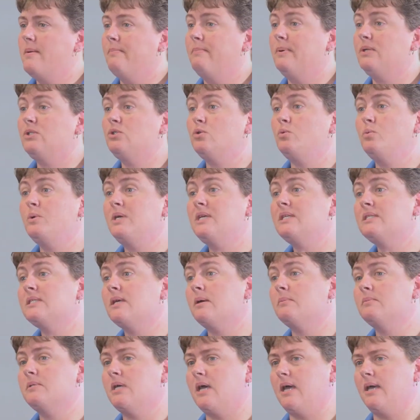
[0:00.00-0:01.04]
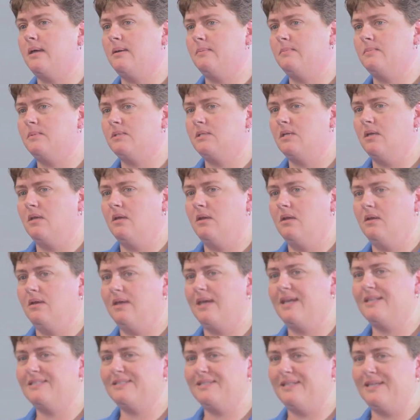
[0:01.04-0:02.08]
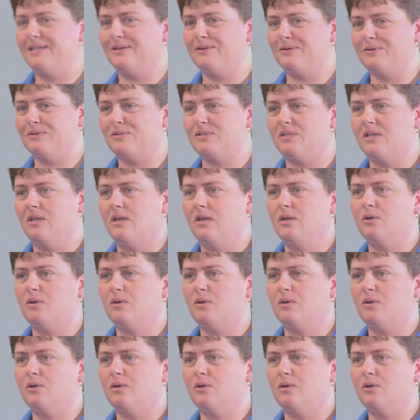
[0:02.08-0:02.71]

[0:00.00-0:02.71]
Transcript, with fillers: But do we sometimes, as leaders,